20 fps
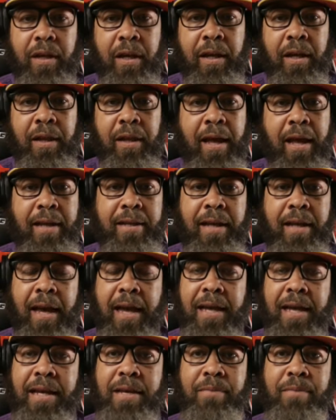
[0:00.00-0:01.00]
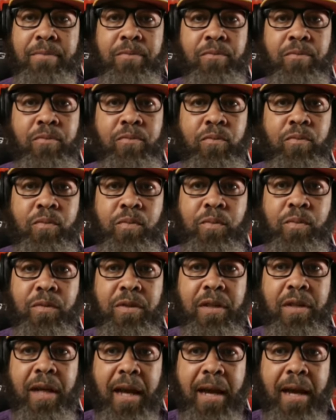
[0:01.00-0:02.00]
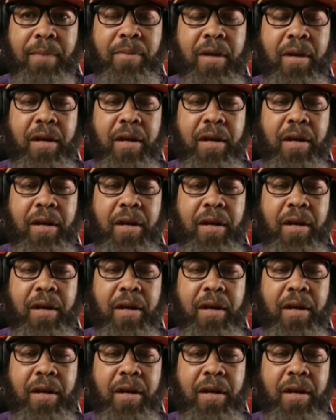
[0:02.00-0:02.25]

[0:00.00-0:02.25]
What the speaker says: And that game came